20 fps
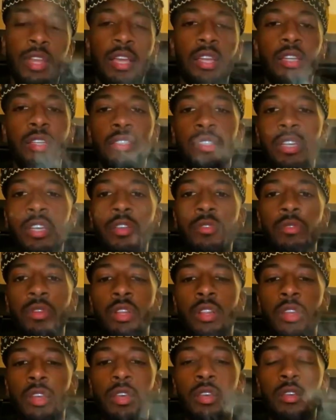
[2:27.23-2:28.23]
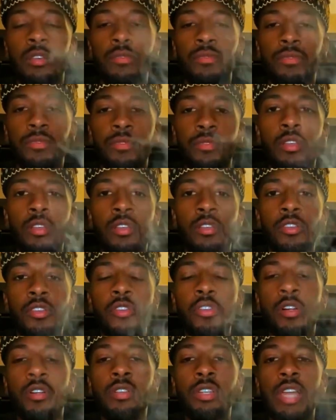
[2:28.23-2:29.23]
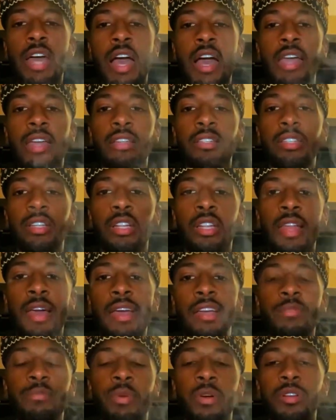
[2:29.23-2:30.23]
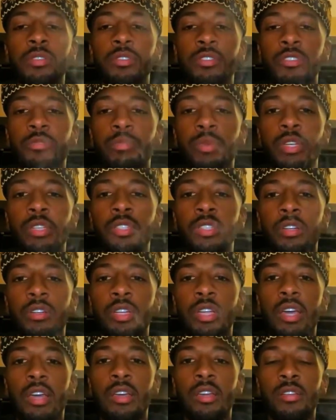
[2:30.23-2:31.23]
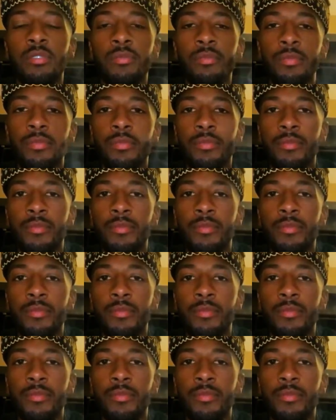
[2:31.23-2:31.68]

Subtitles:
They continue to live. You don't die until the last person speaks your name.